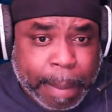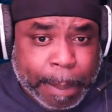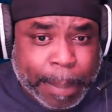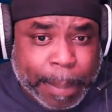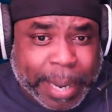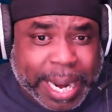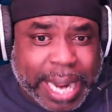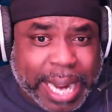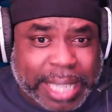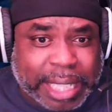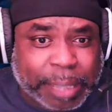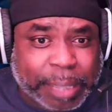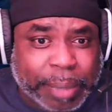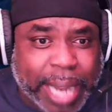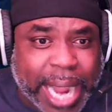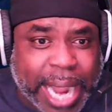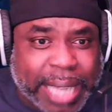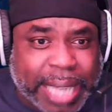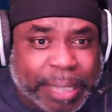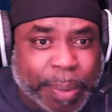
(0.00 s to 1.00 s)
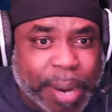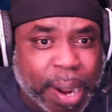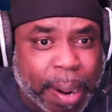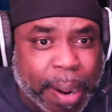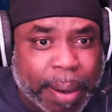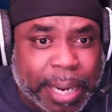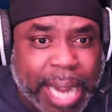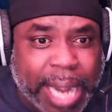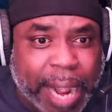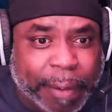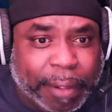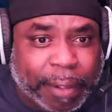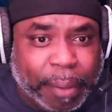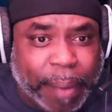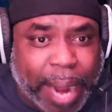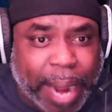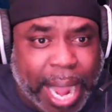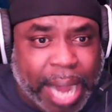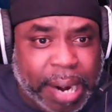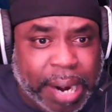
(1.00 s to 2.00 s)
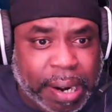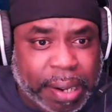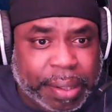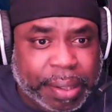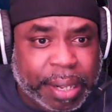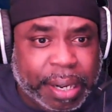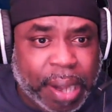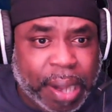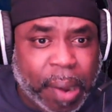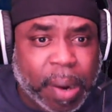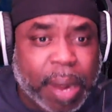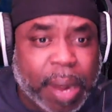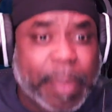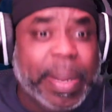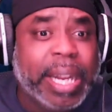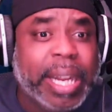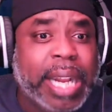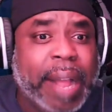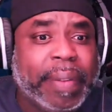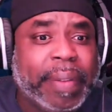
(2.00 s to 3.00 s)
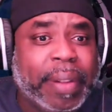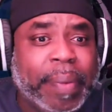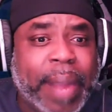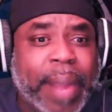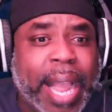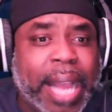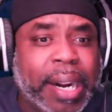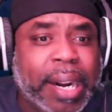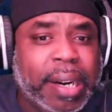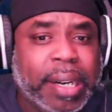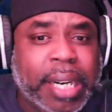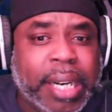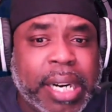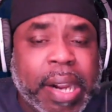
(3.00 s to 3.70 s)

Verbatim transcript: Because as we are left around her, the longer we're left around her,